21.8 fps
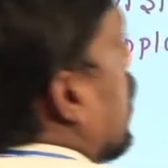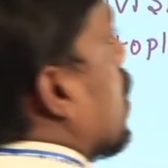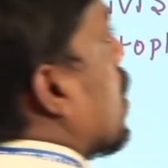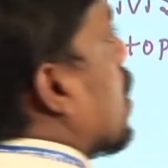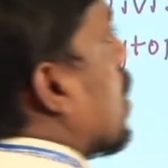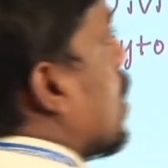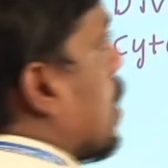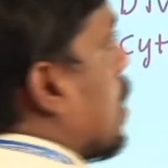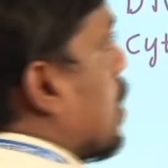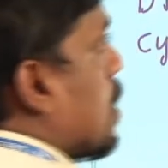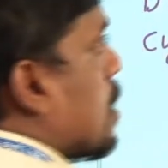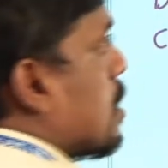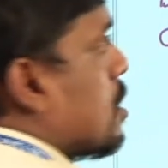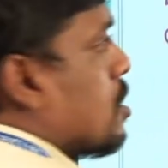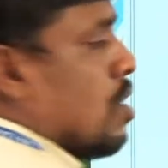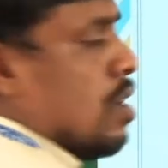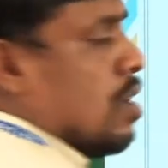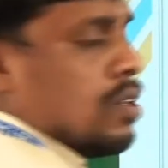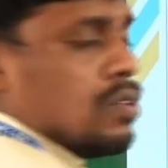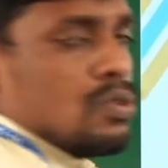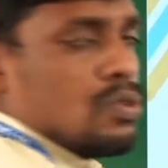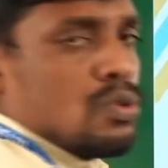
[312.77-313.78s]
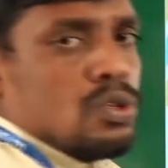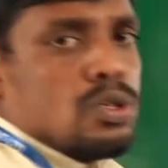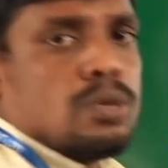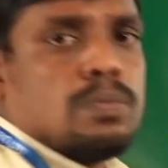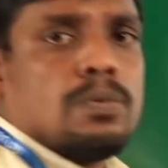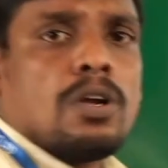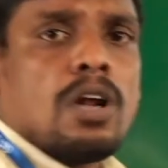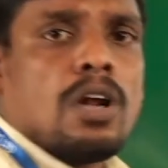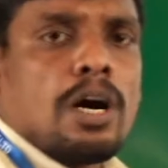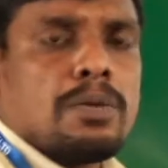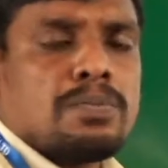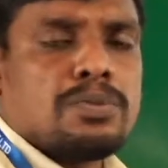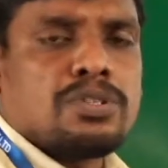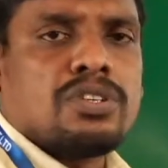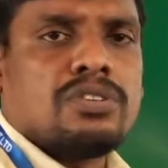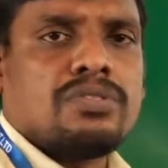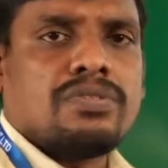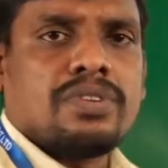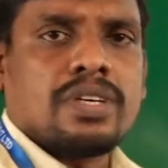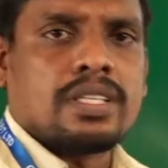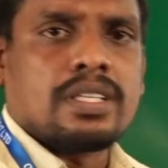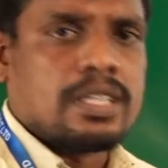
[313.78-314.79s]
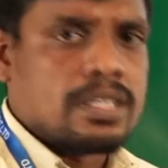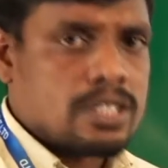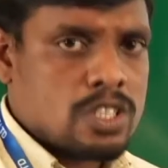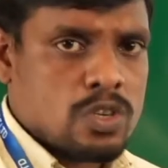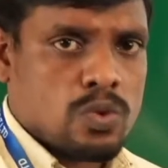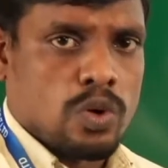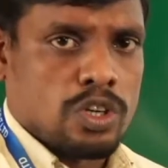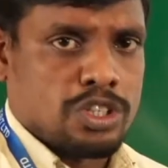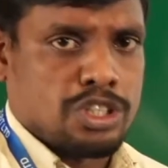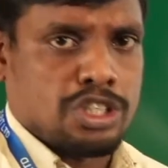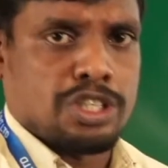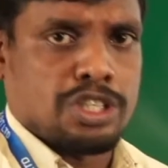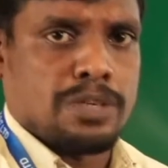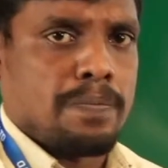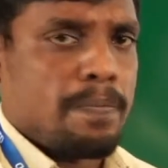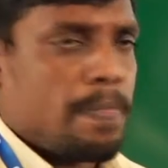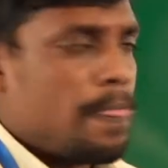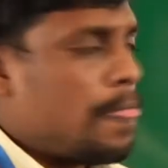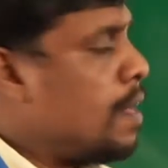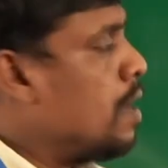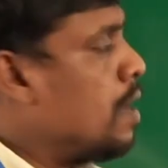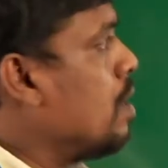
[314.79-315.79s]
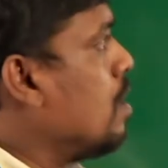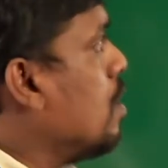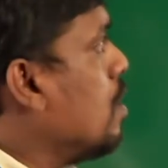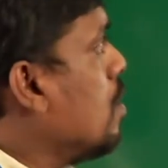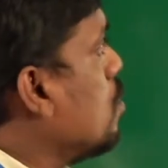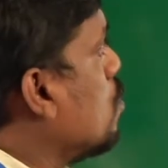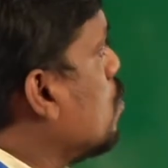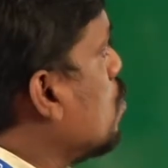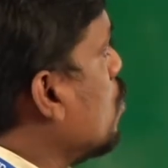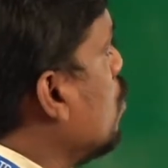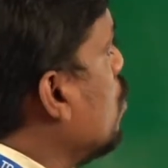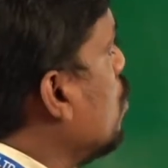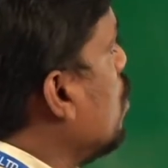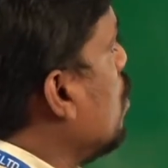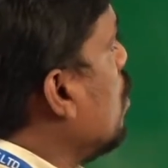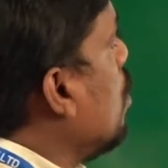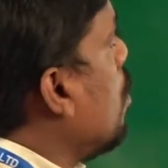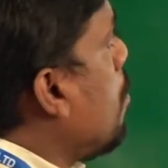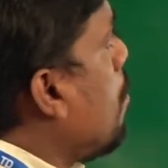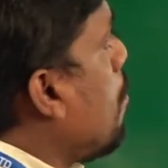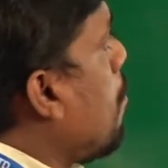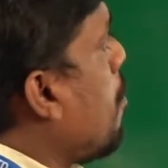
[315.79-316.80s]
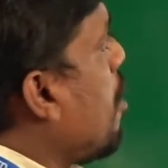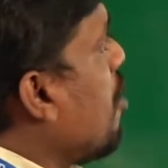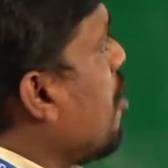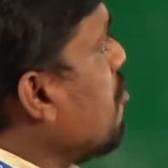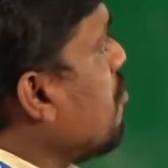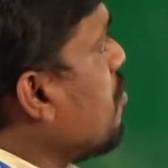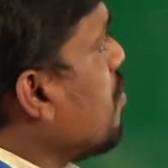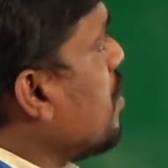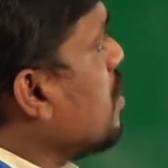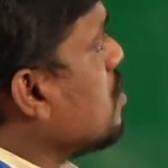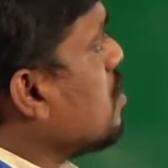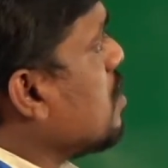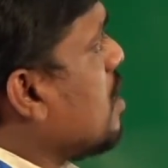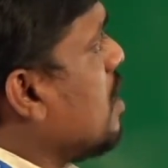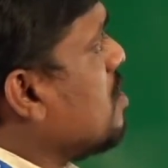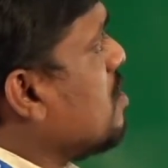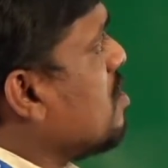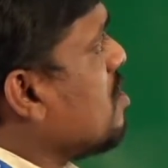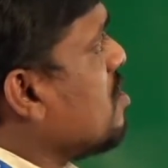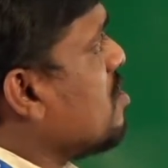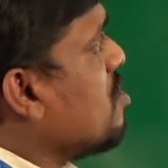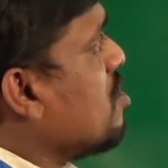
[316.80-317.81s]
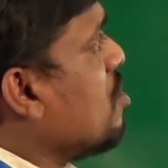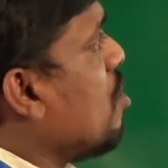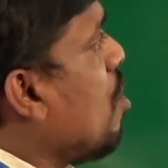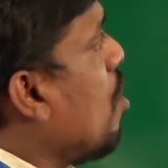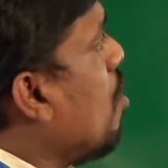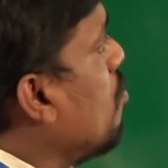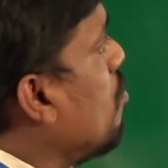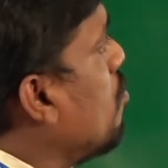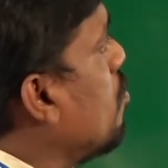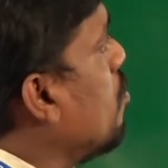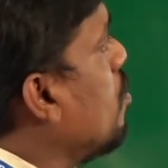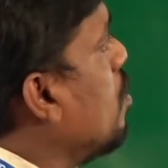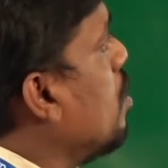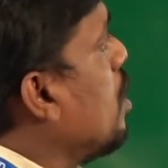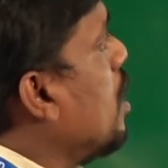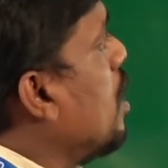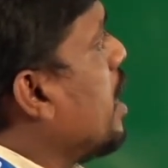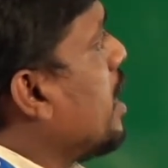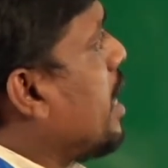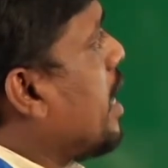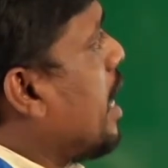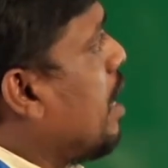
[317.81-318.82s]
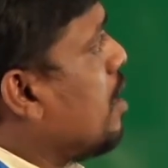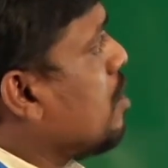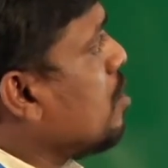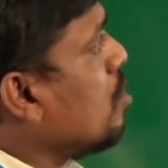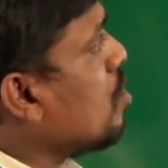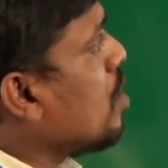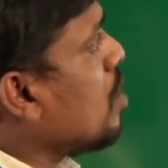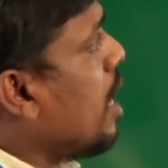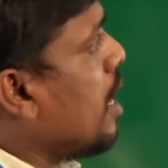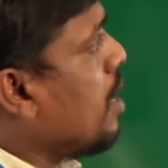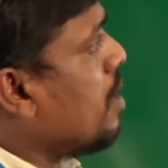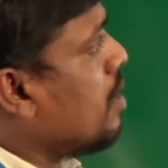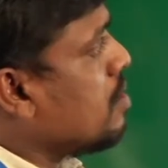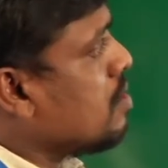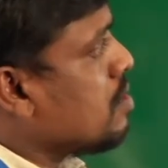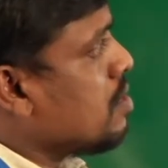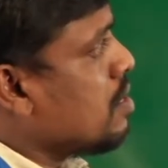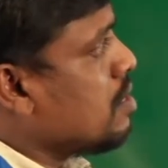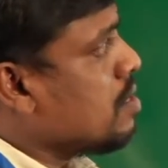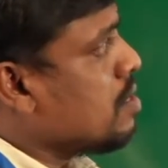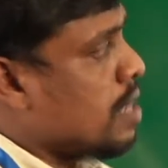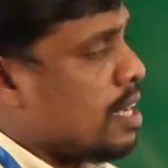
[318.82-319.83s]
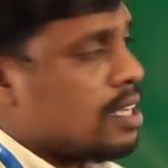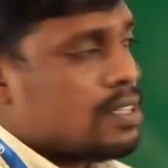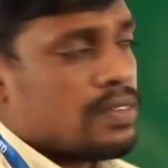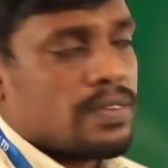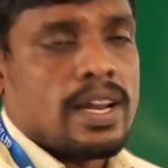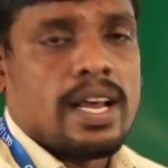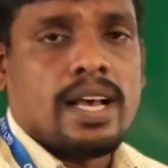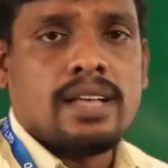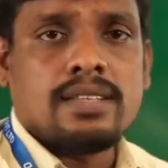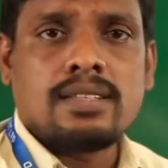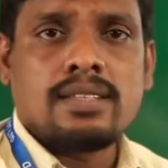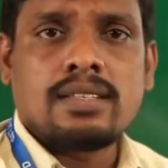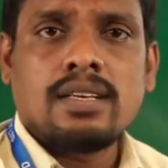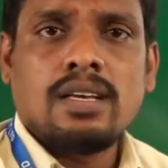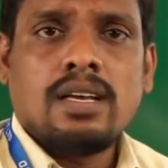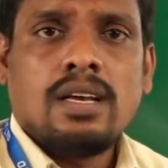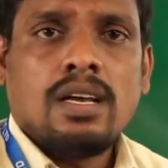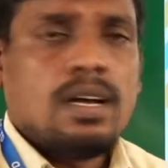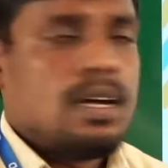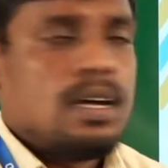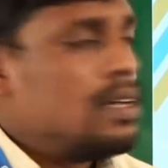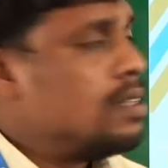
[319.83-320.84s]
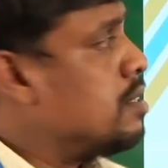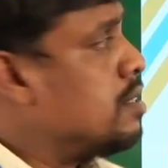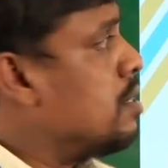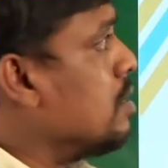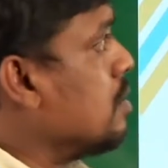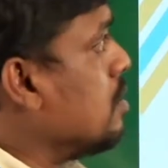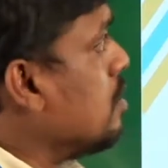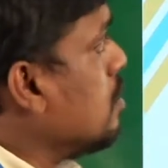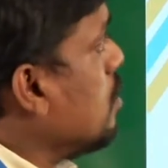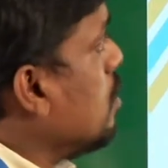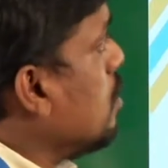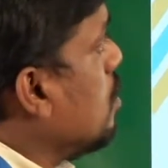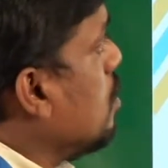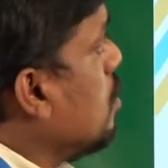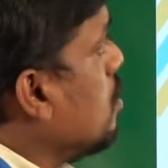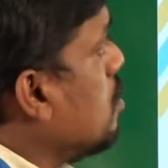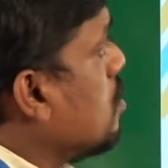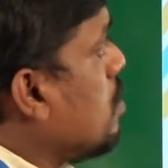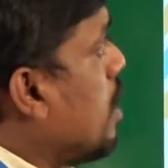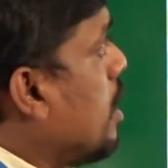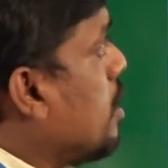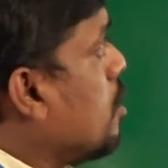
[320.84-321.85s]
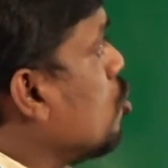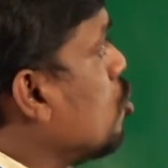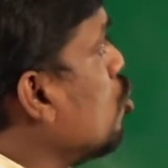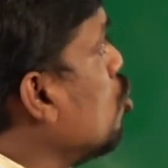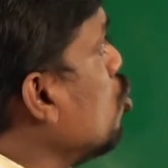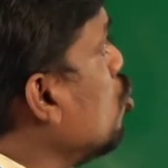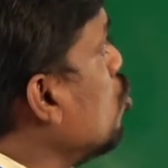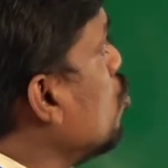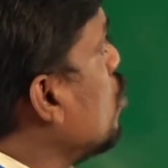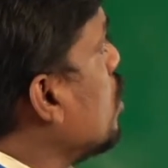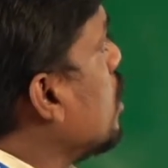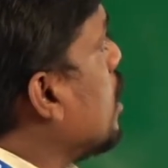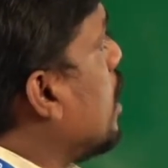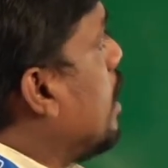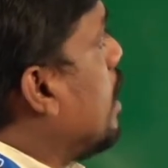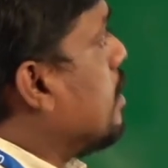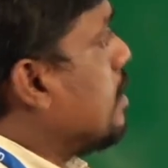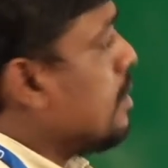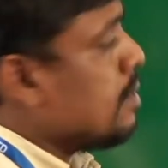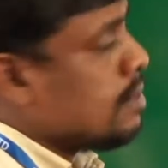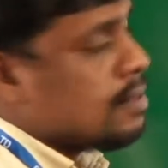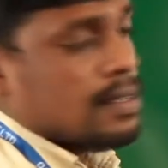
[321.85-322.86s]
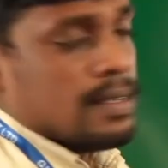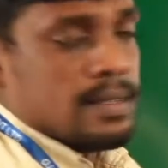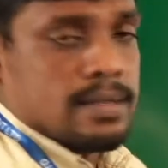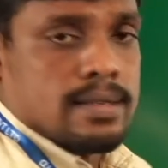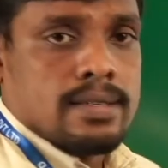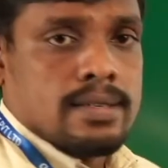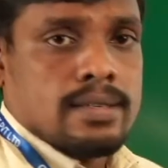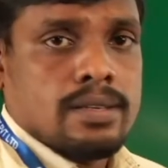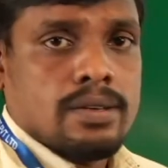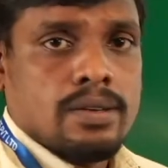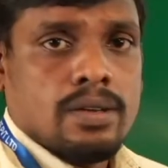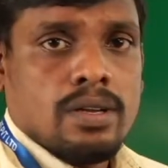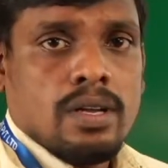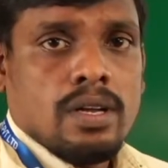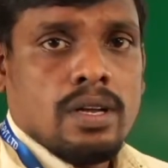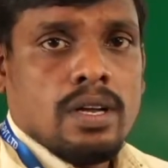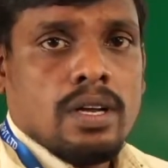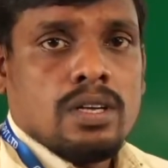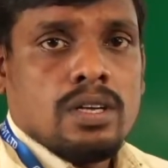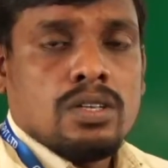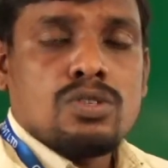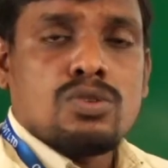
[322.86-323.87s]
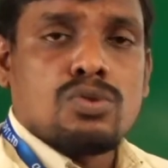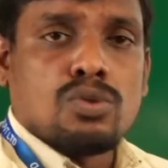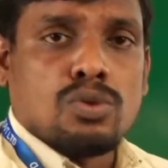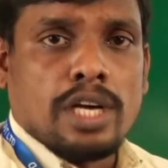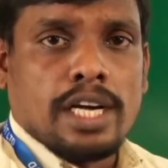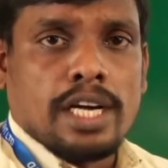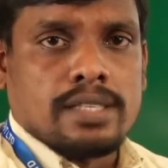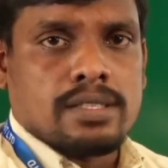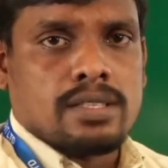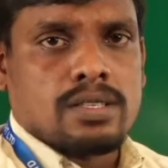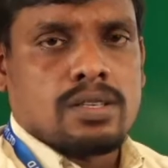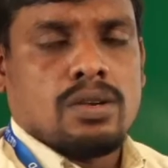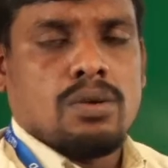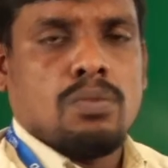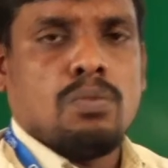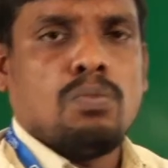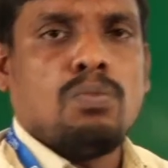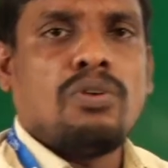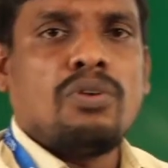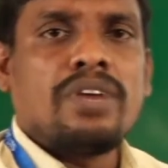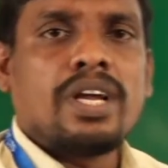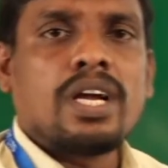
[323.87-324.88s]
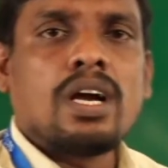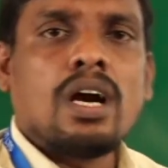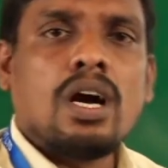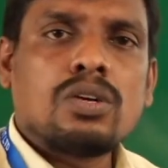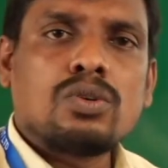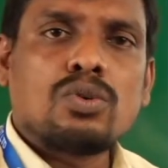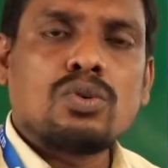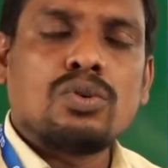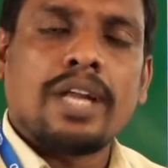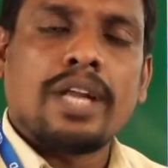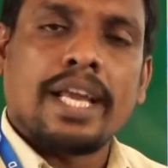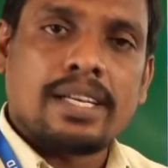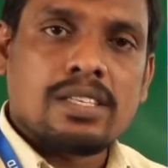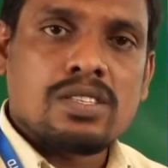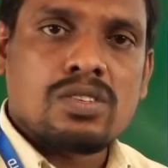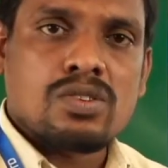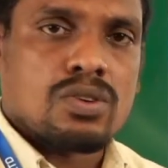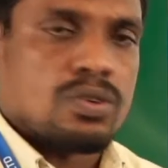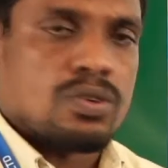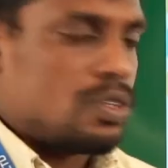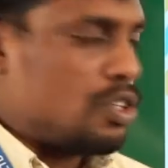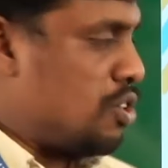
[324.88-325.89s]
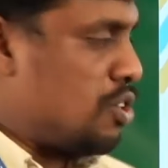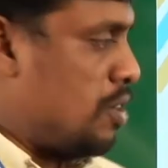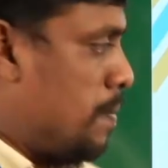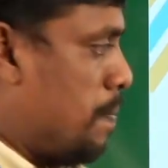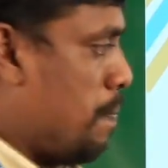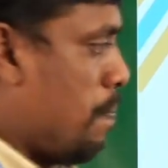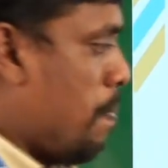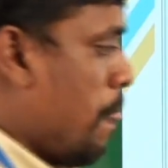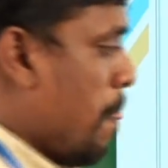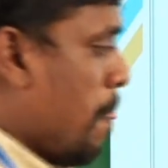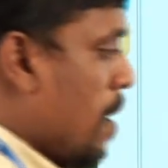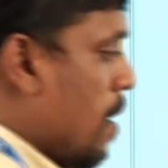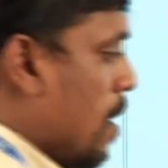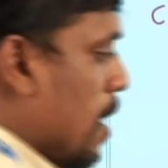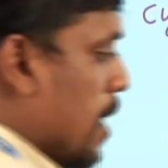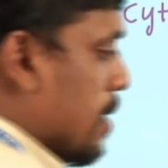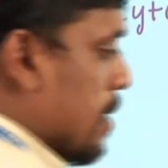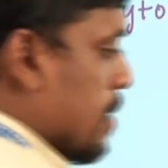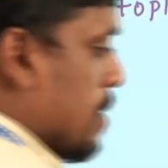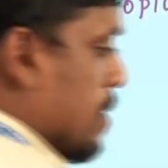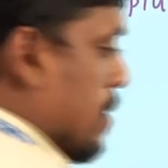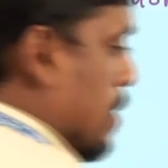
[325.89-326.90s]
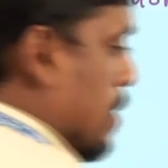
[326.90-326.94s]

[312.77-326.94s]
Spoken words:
correct or suitable option for this question. So M phase consisted of karyokinesis as well as the cytokinesis. Students, moving on to next question. Let us see